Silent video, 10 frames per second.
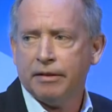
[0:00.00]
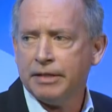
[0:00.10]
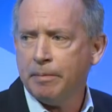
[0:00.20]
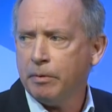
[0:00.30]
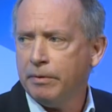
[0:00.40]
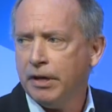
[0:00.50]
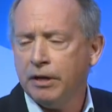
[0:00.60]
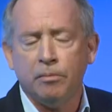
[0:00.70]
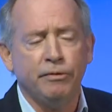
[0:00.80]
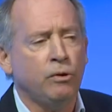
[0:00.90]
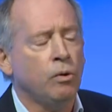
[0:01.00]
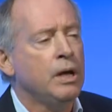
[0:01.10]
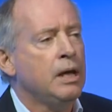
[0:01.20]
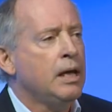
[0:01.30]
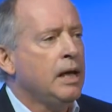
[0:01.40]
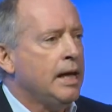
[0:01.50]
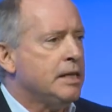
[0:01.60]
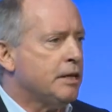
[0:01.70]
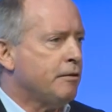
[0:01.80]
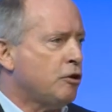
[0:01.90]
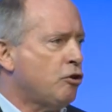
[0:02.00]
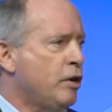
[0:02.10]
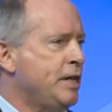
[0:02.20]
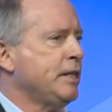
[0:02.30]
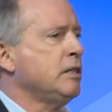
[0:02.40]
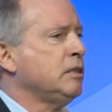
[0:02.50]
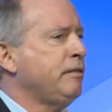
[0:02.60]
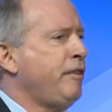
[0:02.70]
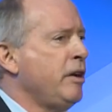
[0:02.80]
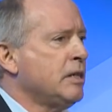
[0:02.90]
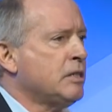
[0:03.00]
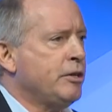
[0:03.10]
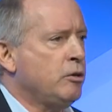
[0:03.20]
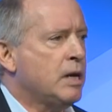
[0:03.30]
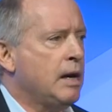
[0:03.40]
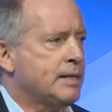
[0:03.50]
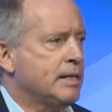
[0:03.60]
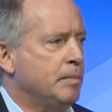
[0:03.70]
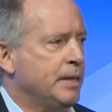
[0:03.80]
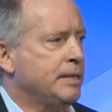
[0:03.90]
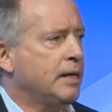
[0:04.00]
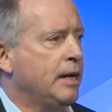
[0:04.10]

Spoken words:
something we've heard on before, it's critical to focus on your customers.